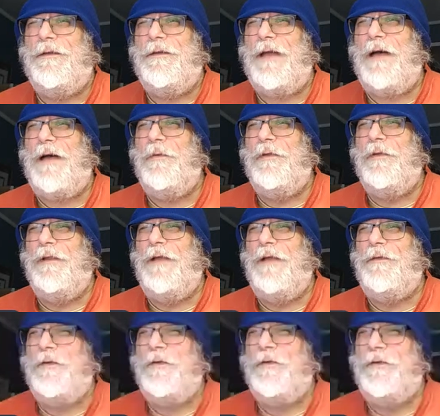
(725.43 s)
uh, I would love
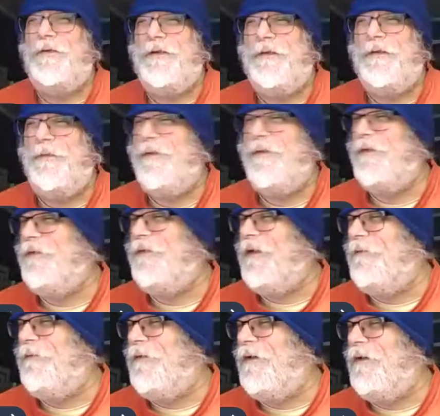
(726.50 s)
to go see some of the stuff
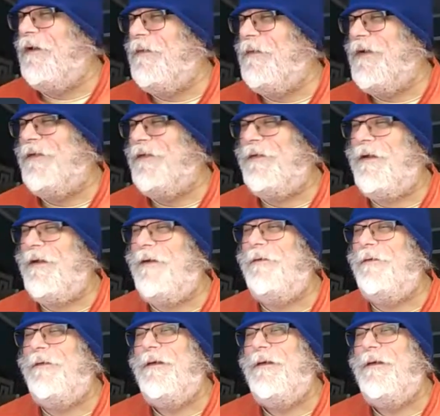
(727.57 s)
early myself.